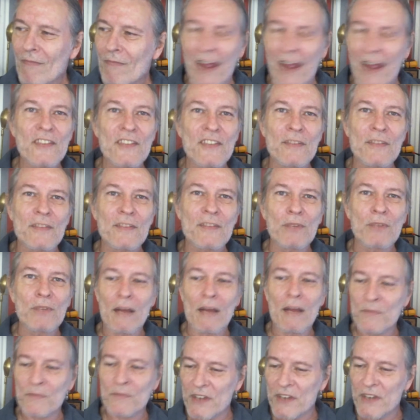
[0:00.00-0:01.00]
Had some
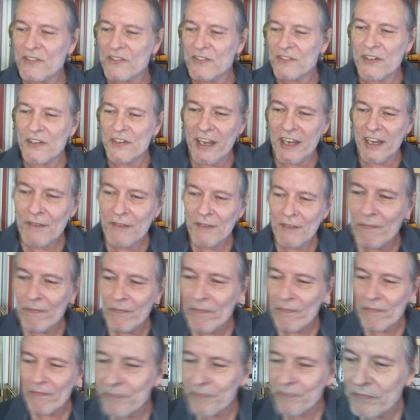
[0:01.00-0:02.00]
problems yesterday.
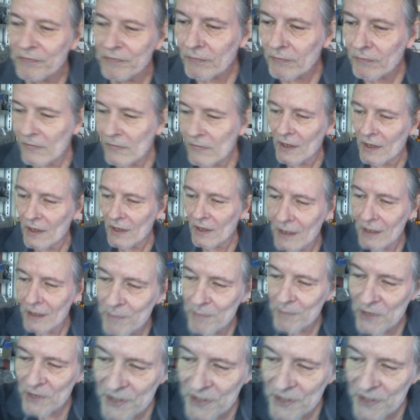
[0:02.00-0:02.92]
Let me